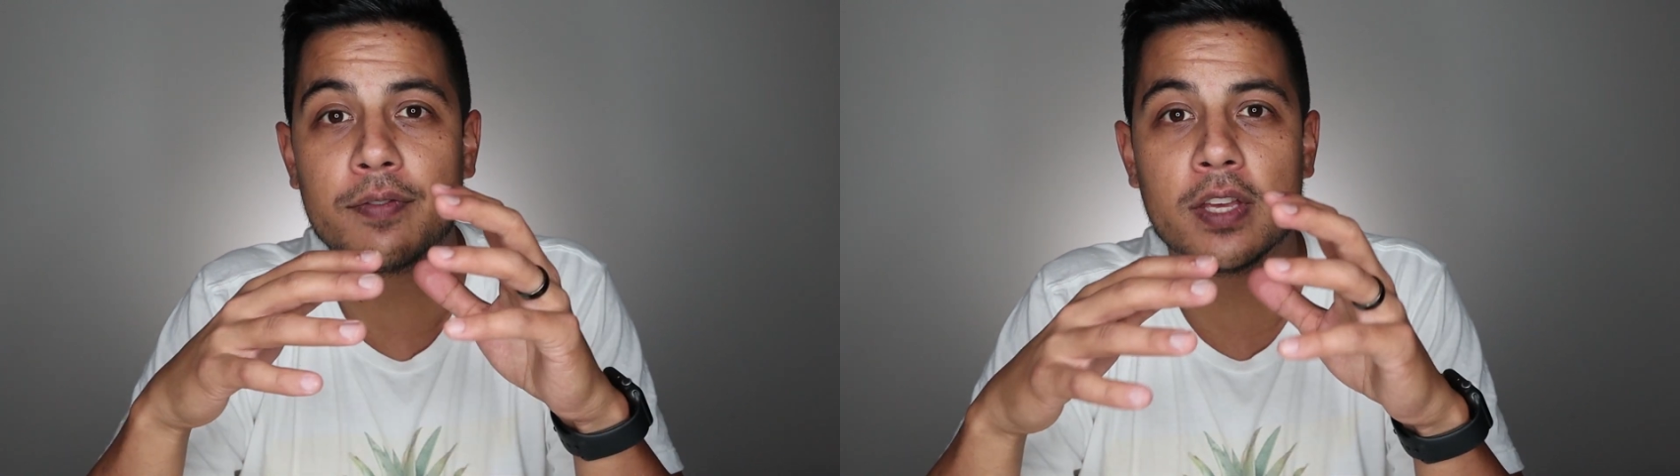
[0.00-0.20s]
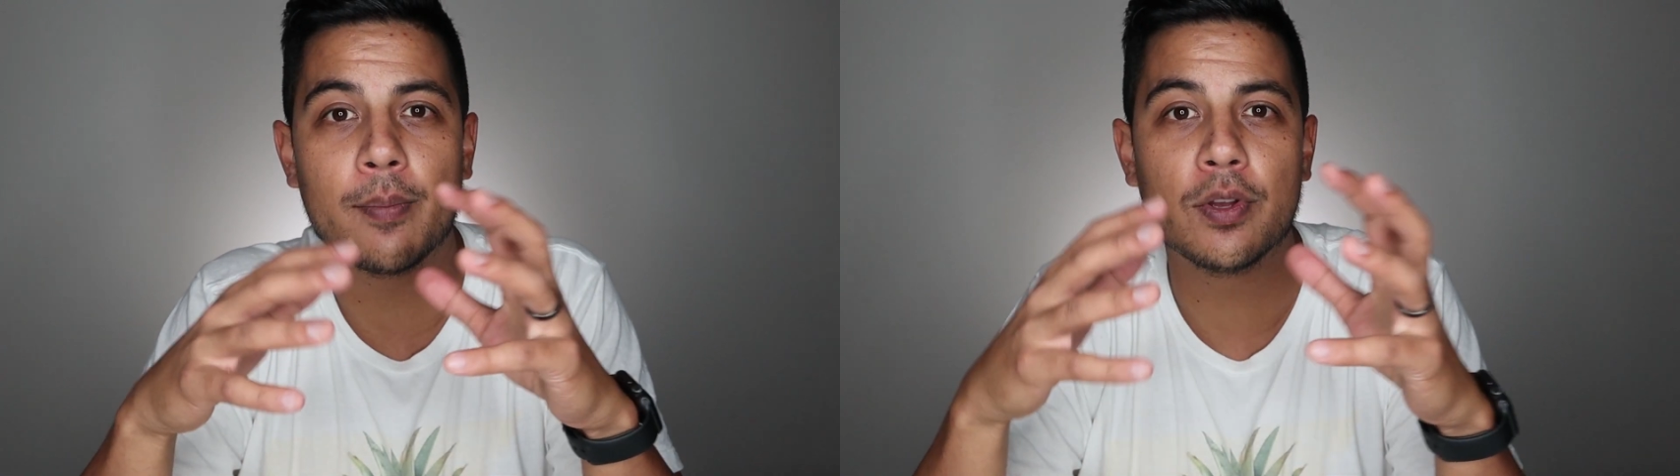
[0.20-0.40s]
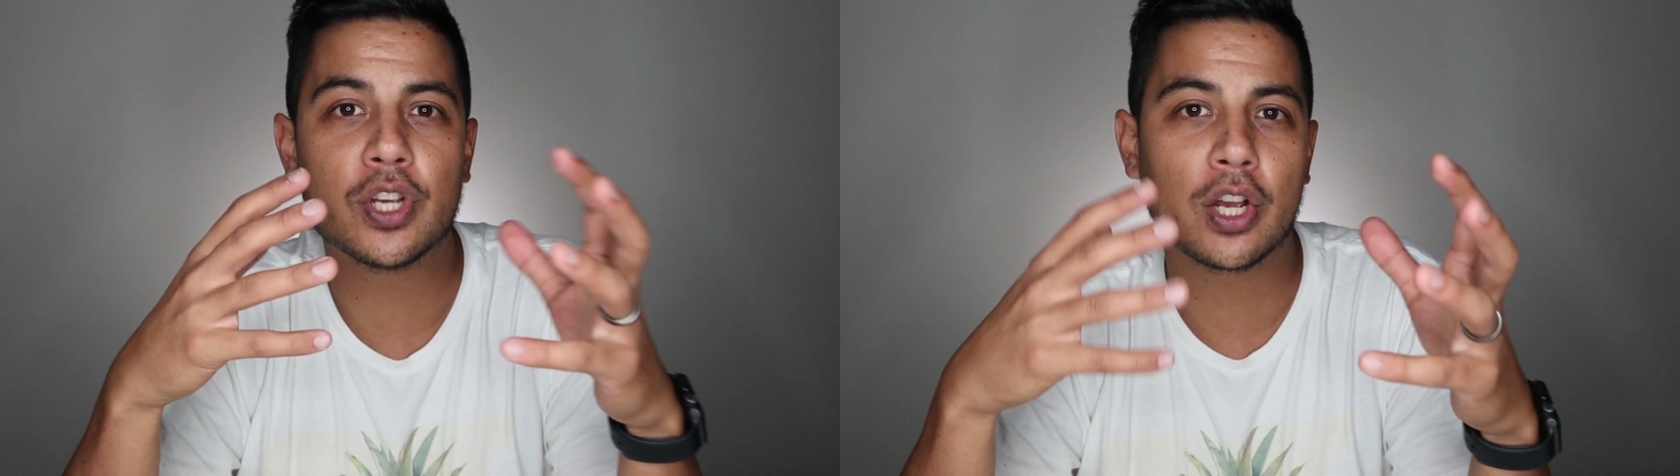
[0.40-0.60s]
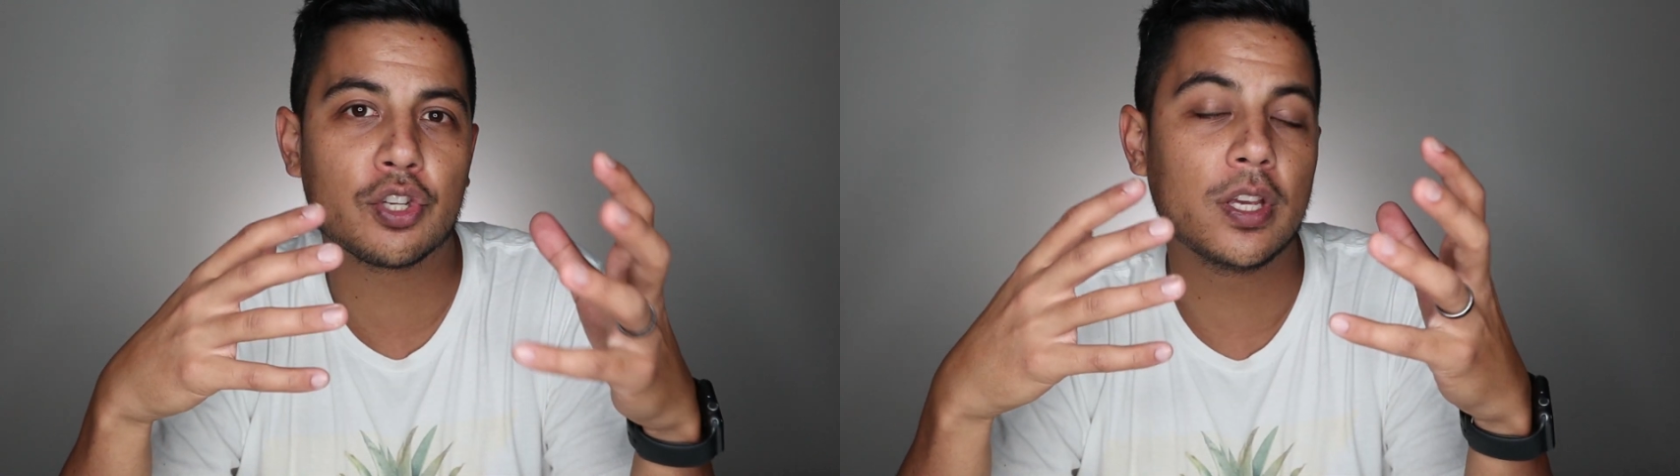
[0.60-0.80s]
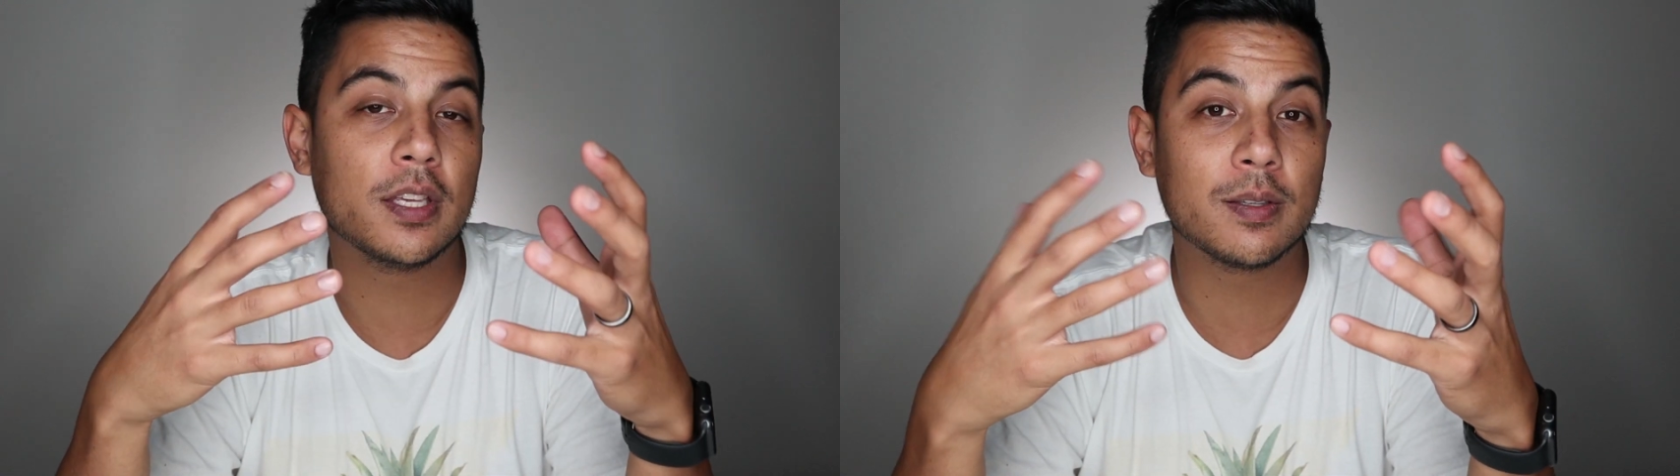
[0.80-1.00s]
of the image
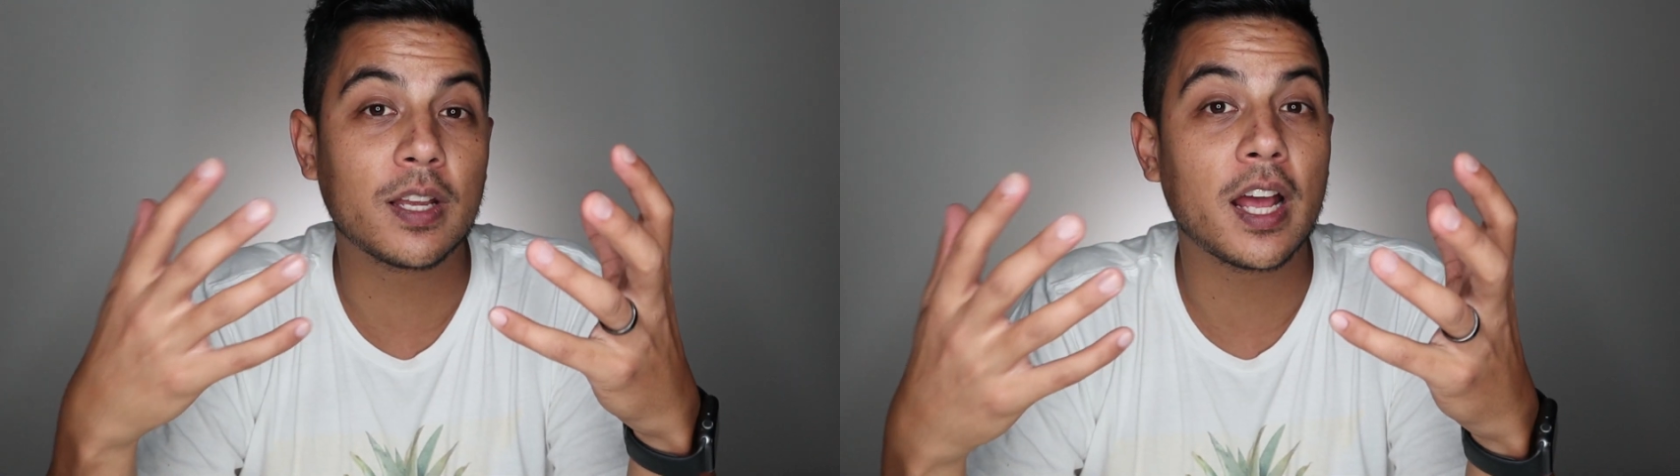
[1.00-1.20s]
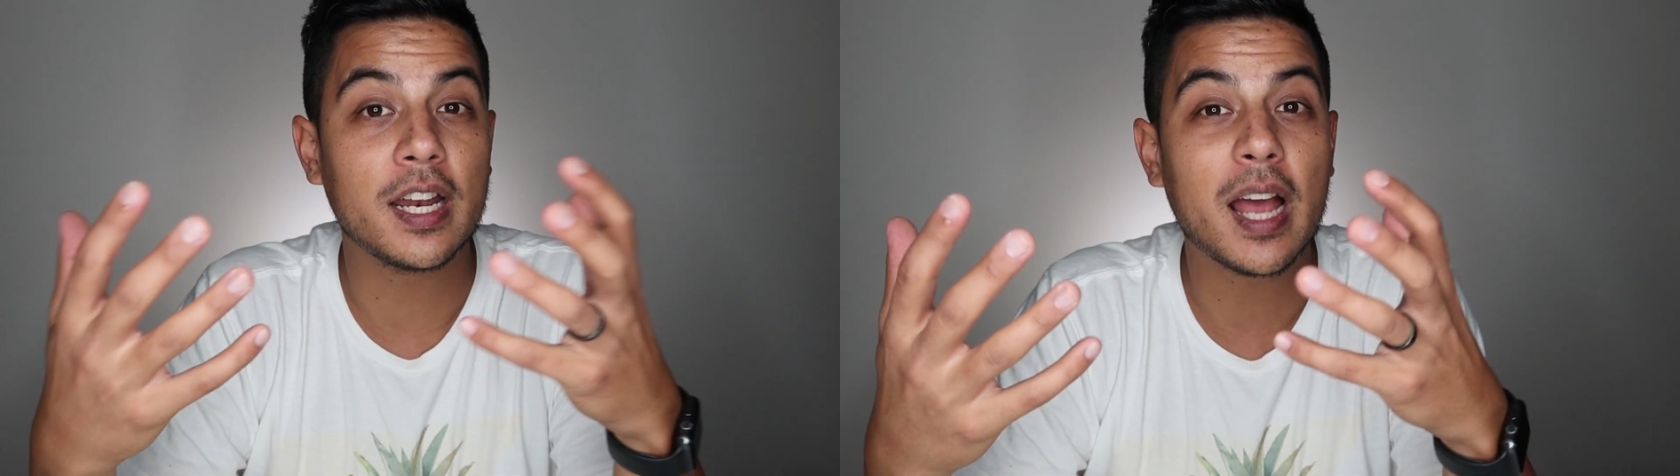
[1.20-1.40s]
actually is kind of